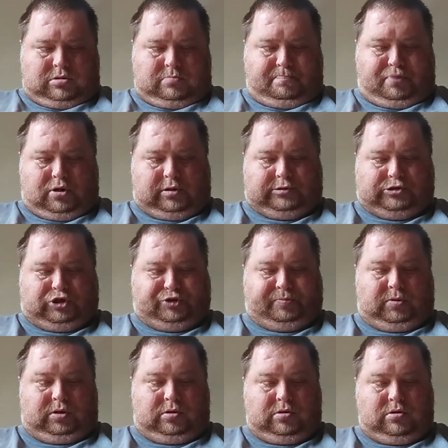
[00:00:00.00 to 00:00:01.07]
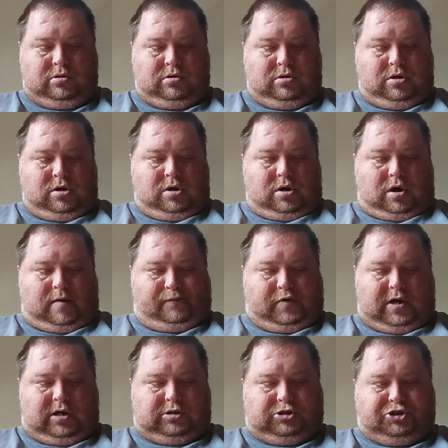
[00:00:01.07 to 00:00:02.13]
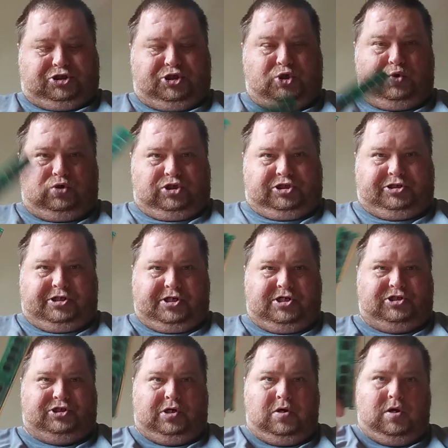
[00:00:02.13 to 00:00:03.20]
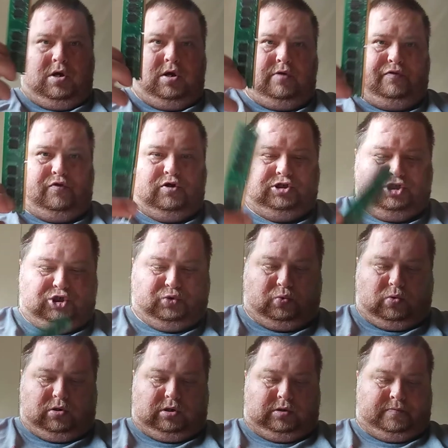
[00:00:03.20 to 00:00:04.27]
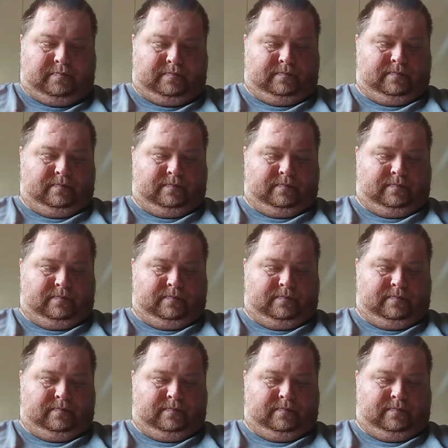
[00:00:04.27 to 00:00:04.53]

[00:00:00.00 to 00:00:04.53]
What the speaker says: puzzles me. I've got 2 sticks. This is one.